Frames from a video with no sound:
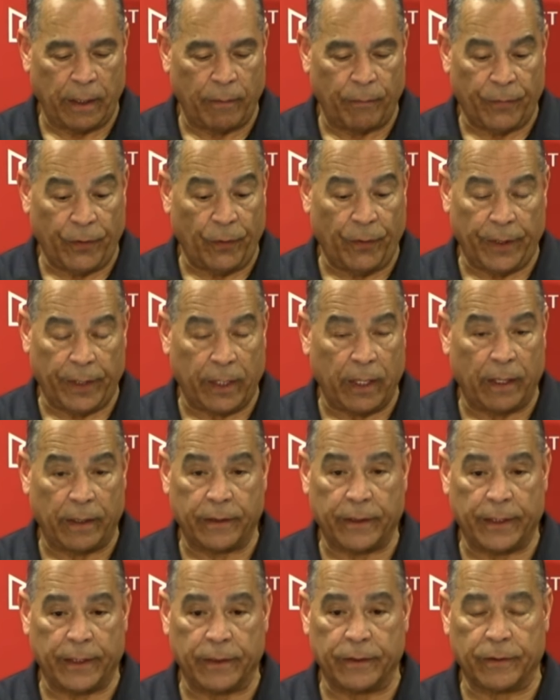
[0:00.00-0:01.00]
beauty
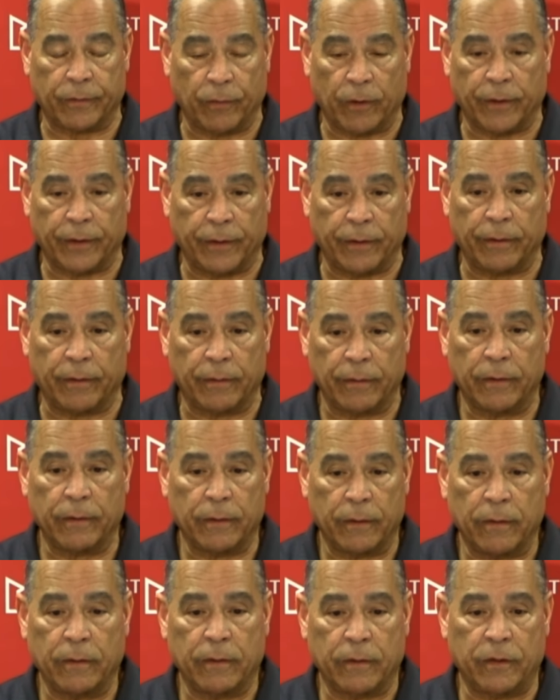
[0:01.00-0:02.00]
contest where you're
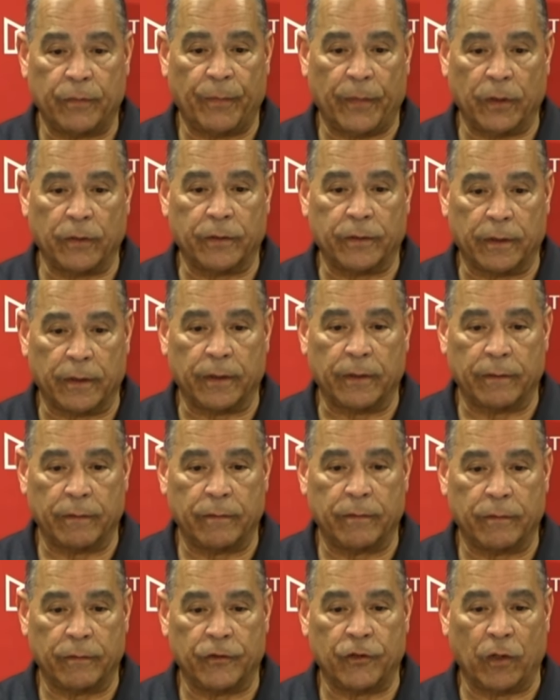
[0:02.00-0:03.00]
supposed to
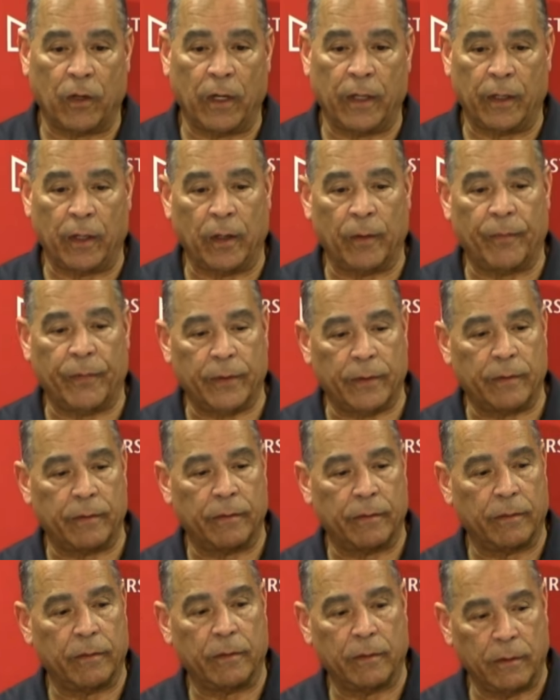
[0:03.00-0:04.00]
draw it up and
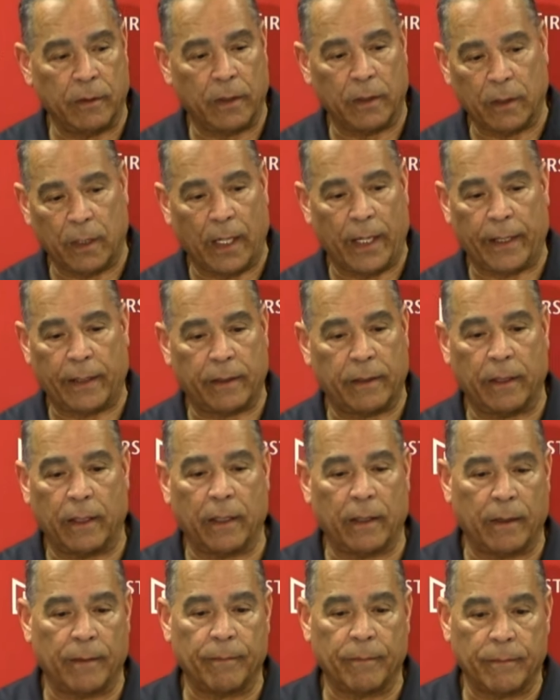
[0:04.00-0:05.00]
look like,
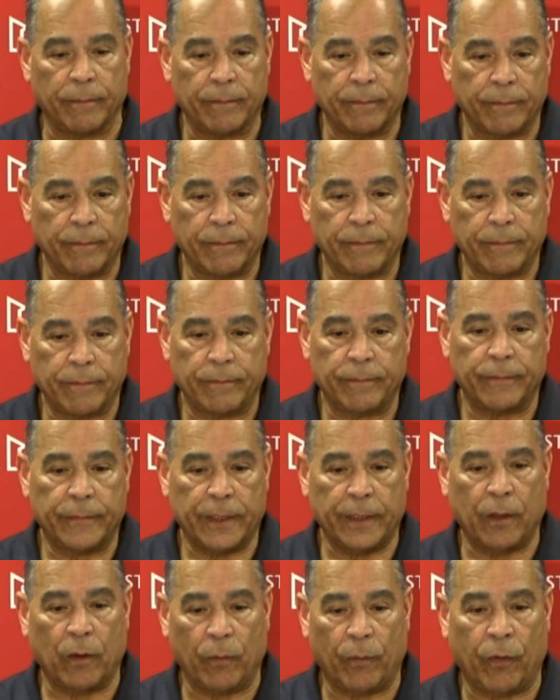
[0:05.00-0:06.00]

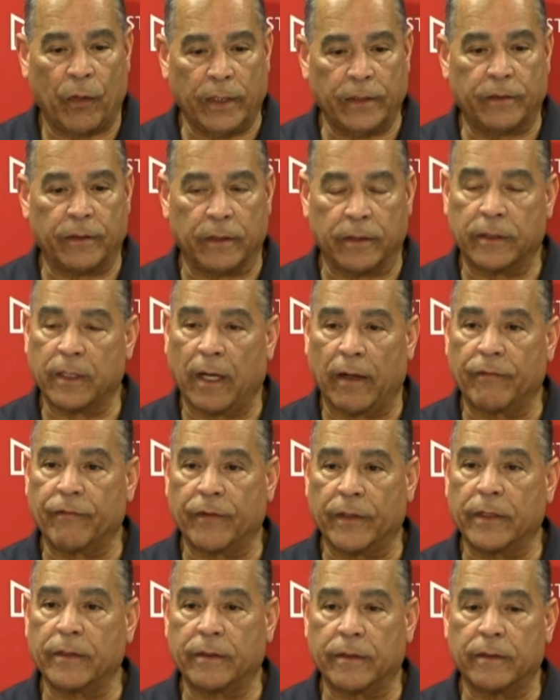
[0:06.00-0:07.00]
you know, Princeton's
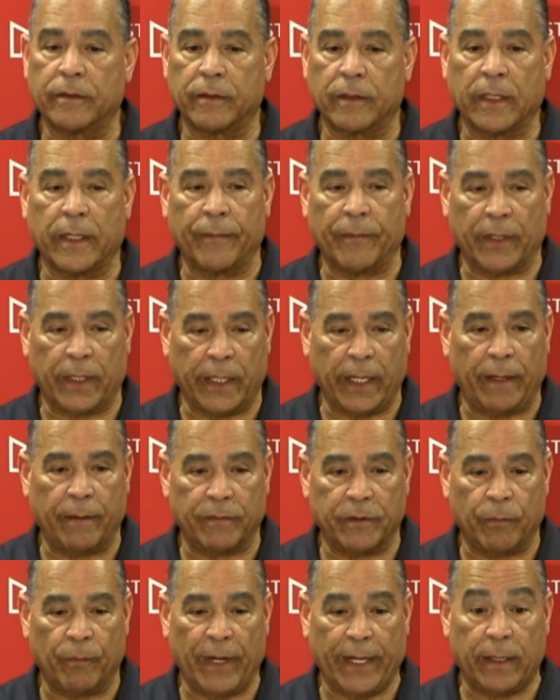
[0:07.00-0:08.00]
offense. The name of the game
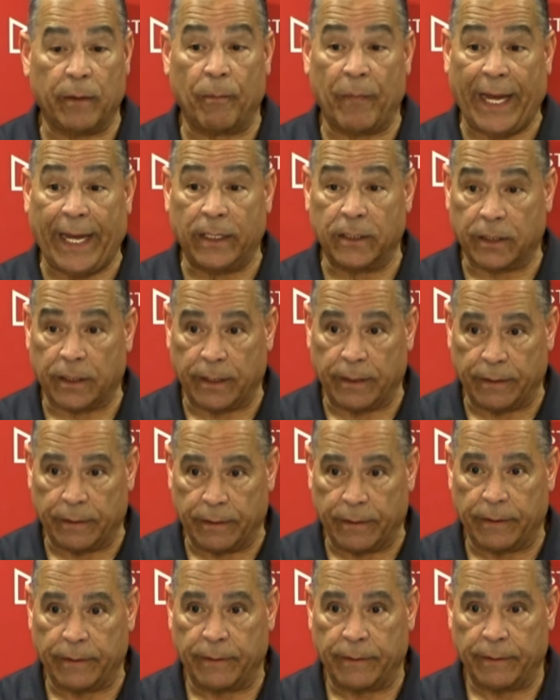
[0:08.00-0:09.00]
is make a
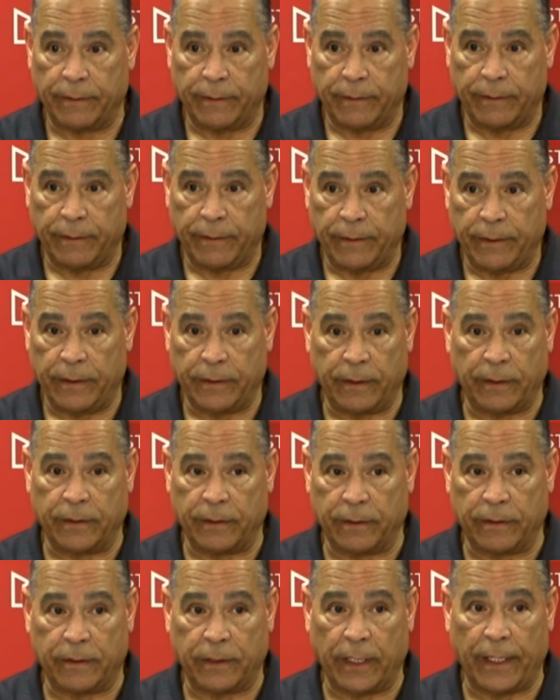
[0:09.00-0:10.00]
basket. It
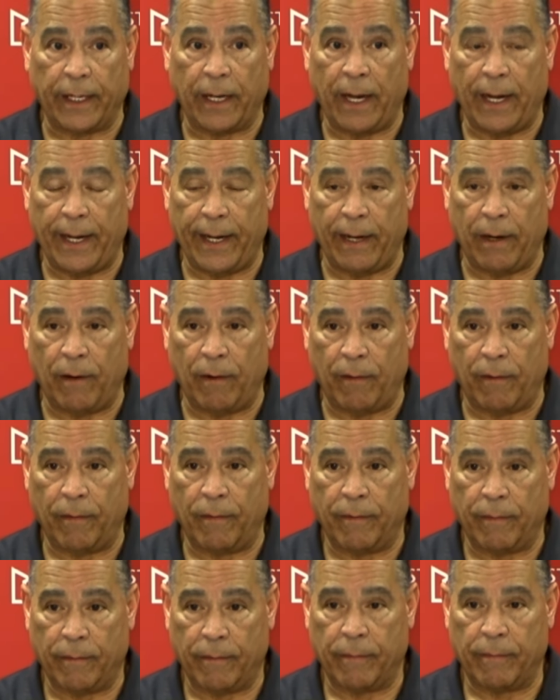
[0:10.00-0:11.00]
doesn't say how.
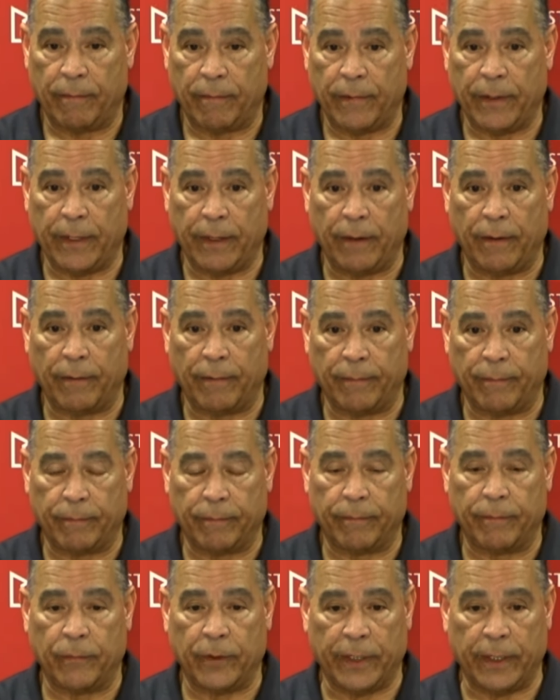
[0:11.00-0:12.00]
You know,
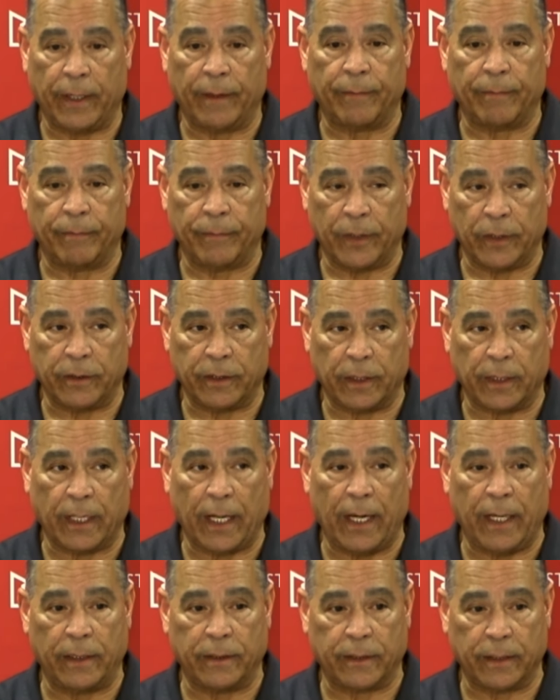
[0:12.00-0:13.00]
we got a bunch of
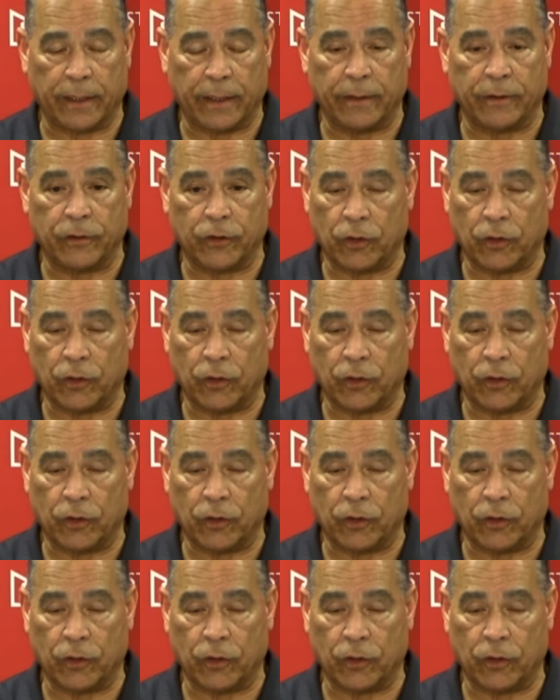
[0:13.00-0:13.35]
guys that can